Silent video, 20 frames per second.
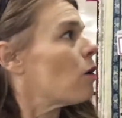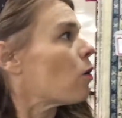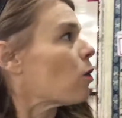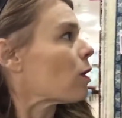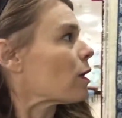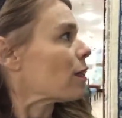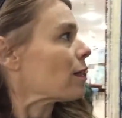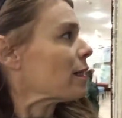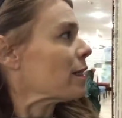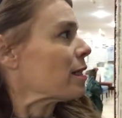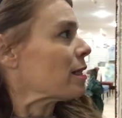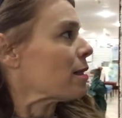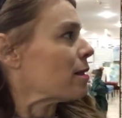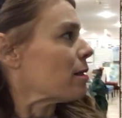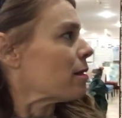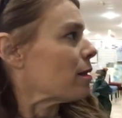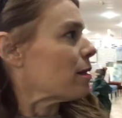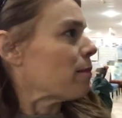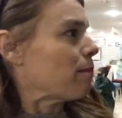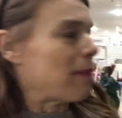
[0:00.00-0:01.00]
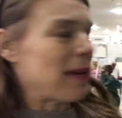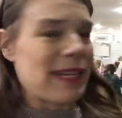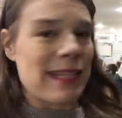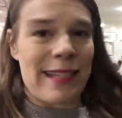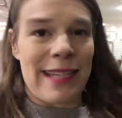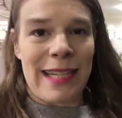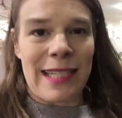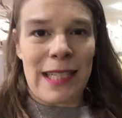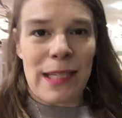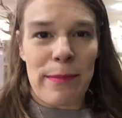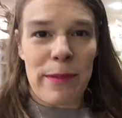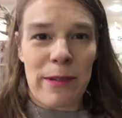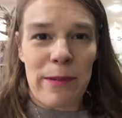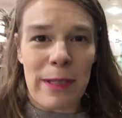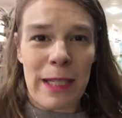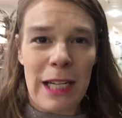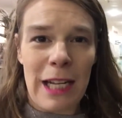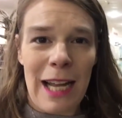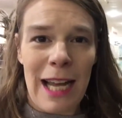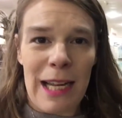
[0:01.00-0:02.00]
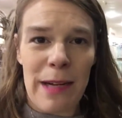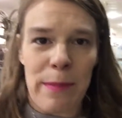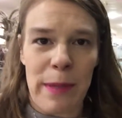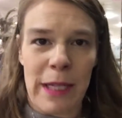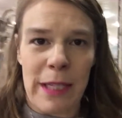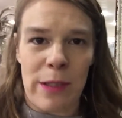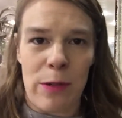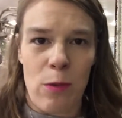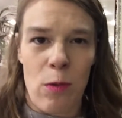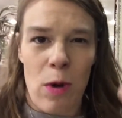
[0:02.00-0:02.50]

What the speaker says: or at least the base has to be really light because the